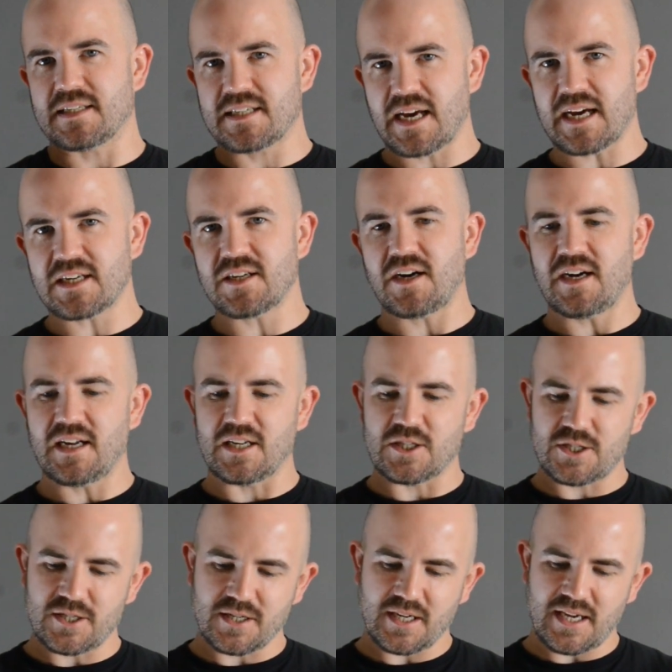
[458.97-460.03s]
tactile and
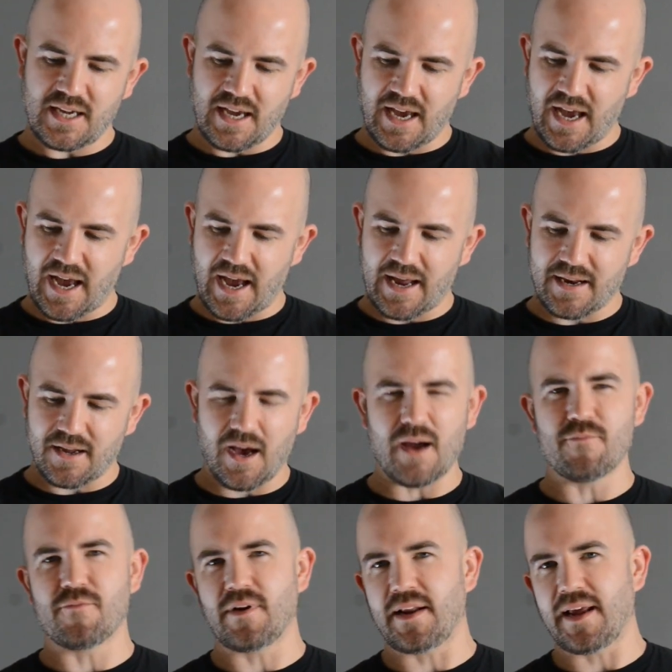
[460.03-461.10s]
chunky, and
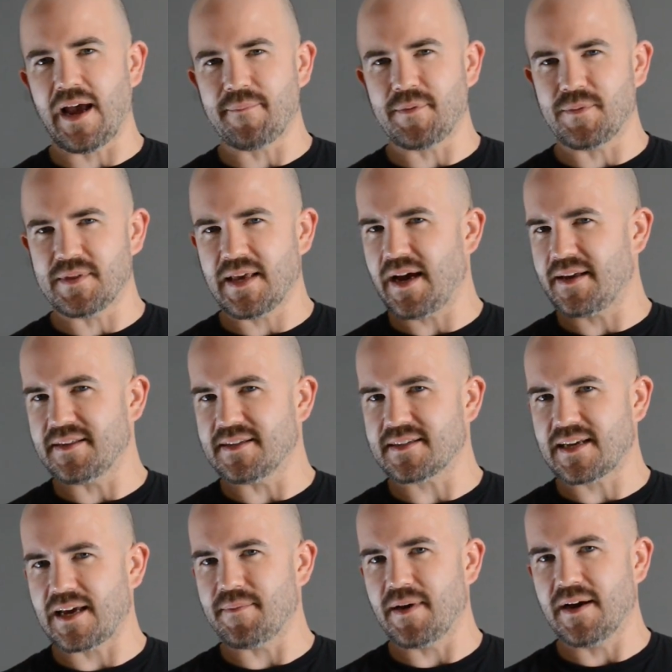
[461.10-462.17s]
I'm really happy with how this
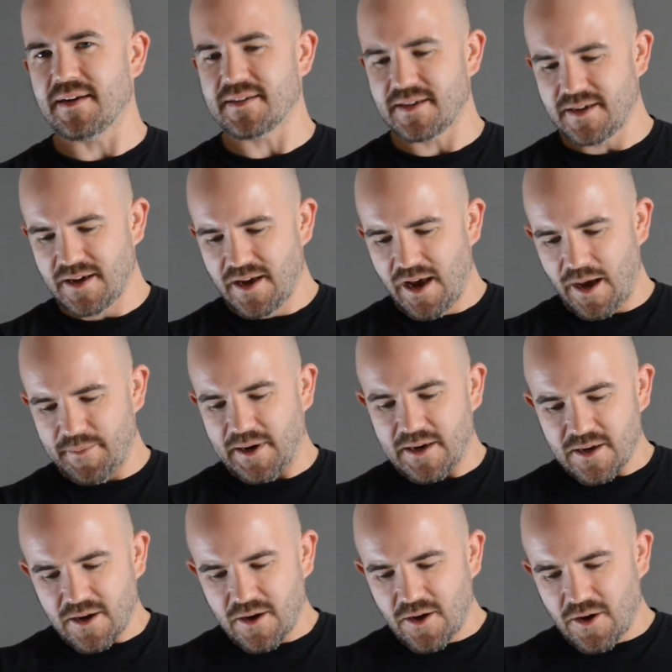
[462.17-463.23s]
came out. I
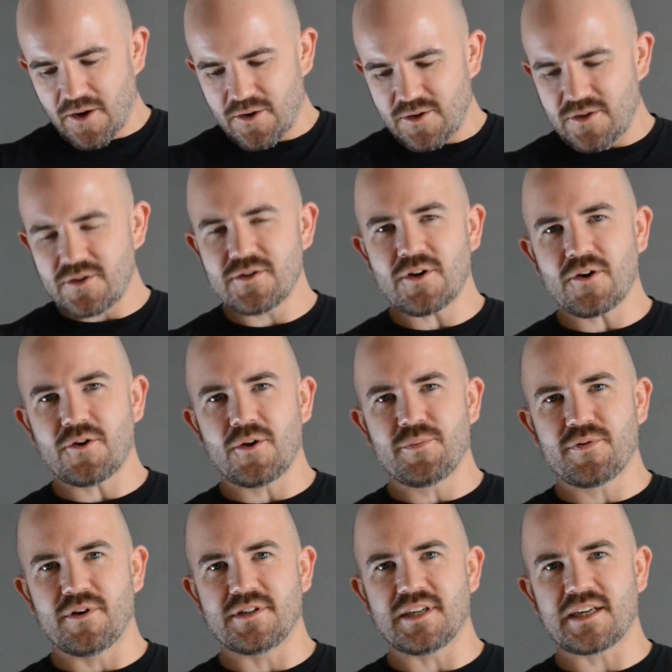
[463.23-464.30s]
mean, not all
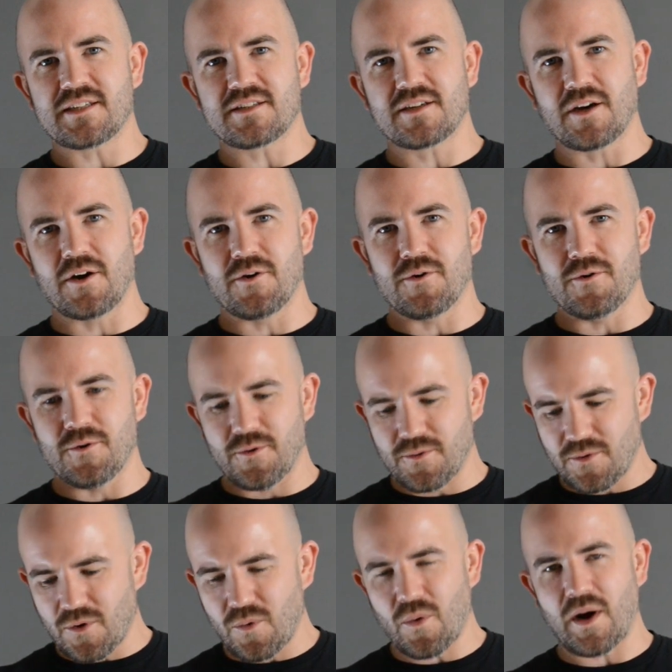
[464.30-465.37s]
projects go
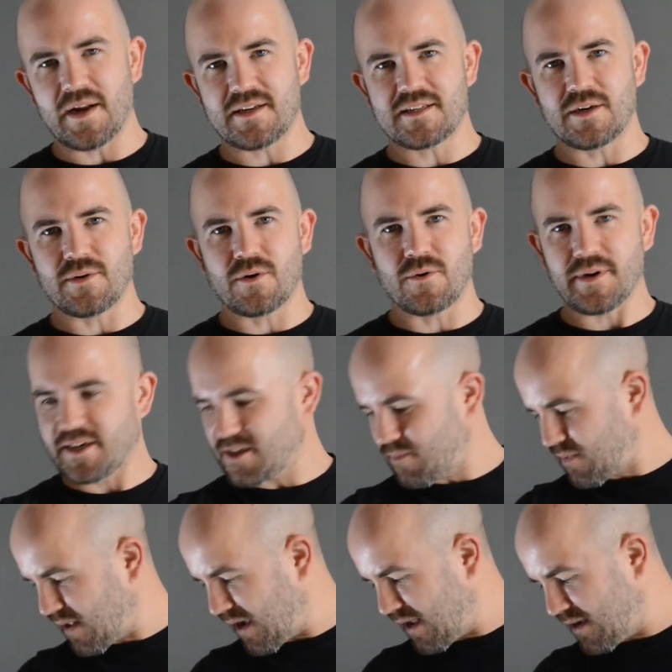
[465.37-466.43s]
quite so according to
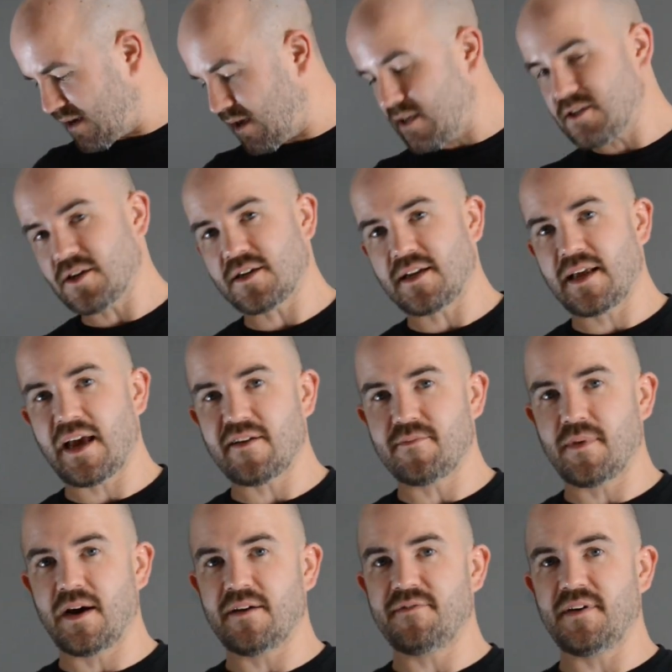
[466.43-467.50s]
plan, and I certainly have
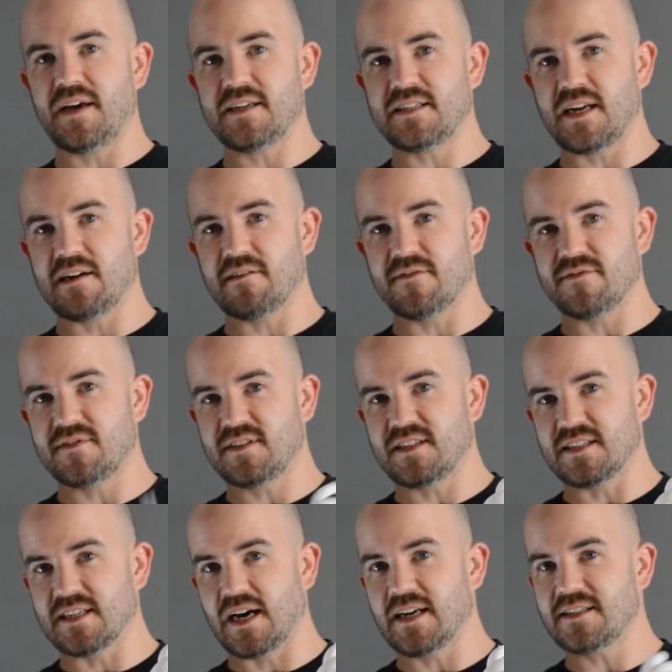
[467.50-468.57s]
my fair share of
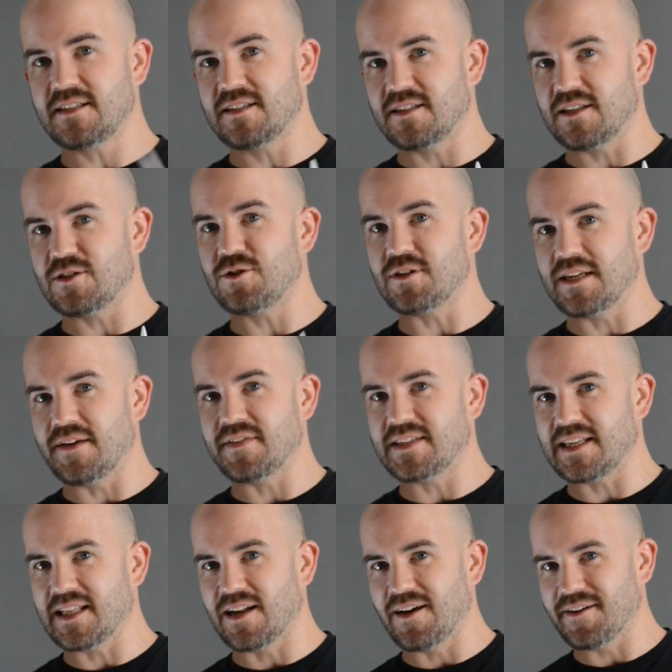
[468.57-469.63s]
disasters that should never see
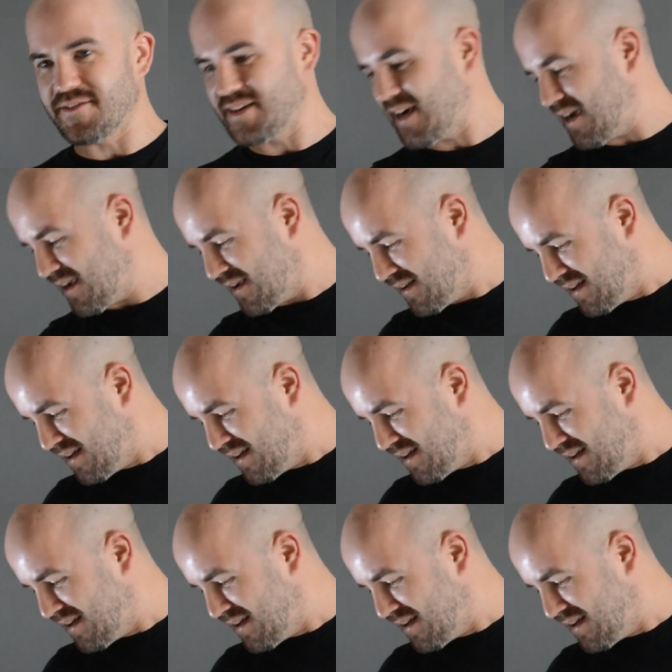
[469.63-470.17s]
the light of day.